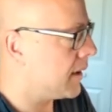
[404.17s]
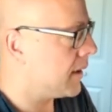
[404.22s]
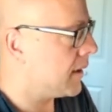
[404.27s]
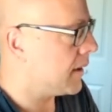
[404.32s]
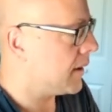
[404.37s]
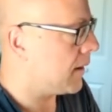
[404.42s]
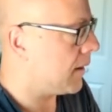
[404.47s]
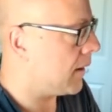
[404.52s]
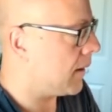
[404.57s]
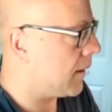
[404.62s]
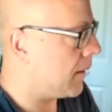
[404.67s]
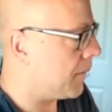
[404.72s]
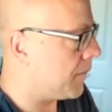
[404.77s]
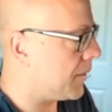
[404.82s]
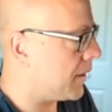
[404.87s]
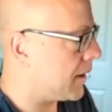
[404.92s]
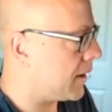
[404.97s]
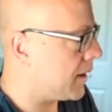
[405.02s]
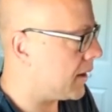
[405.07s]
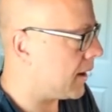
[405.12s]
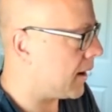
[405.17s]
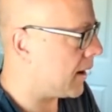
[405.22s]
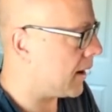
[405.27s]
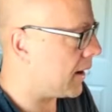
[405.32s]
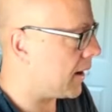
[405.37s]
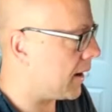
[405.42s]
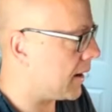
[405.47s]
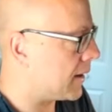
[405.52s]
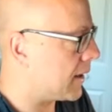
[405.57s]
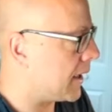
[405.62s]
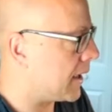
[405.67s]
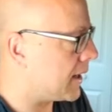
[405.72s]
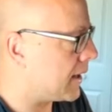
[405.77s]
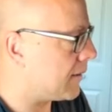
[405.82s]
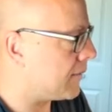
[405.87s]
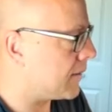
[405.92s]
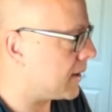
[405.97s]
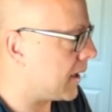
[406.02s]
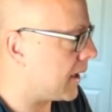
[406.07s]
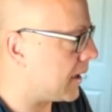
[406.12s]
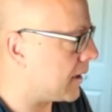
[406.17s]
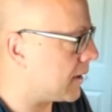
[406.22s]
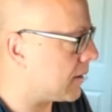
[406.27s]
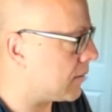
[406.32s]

that I can't even handle. I